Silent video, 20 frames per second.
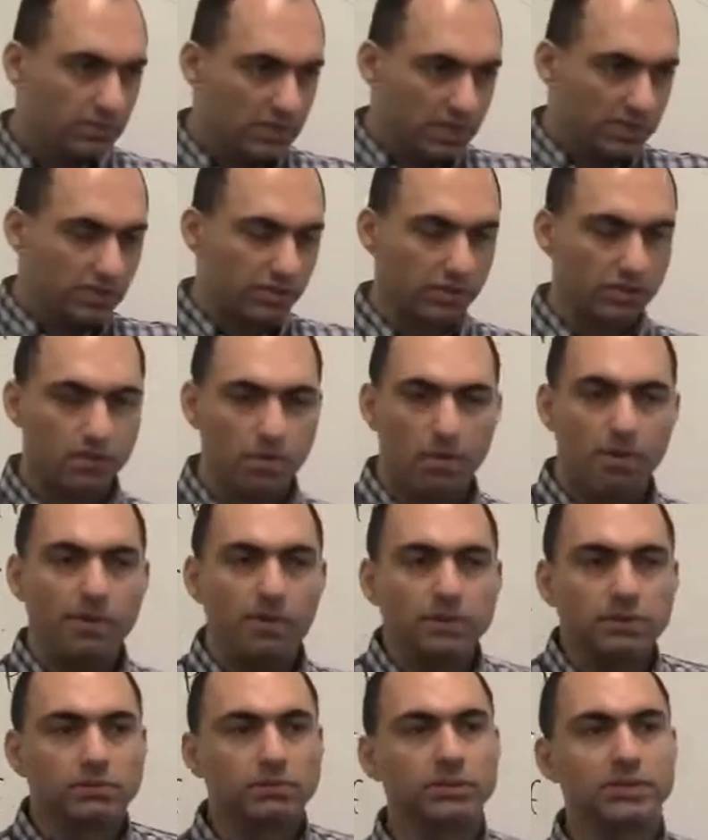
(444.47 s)

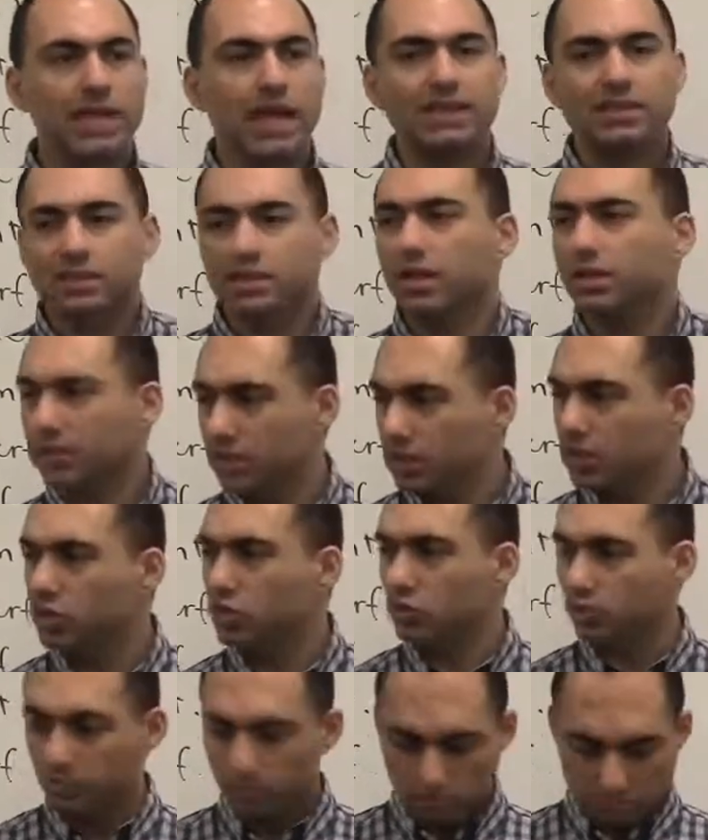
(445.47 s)
But that's not the
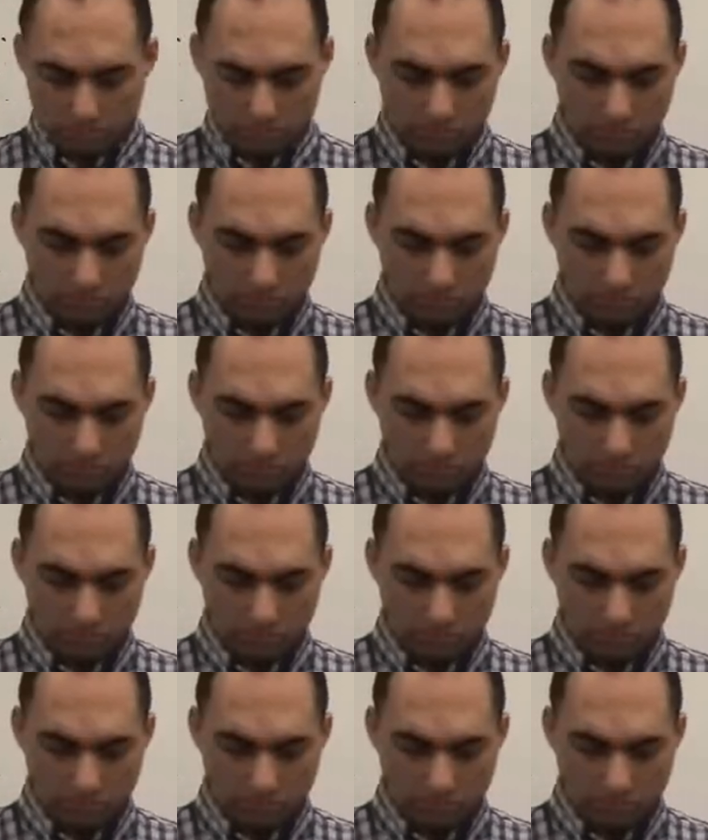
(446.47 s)
issue.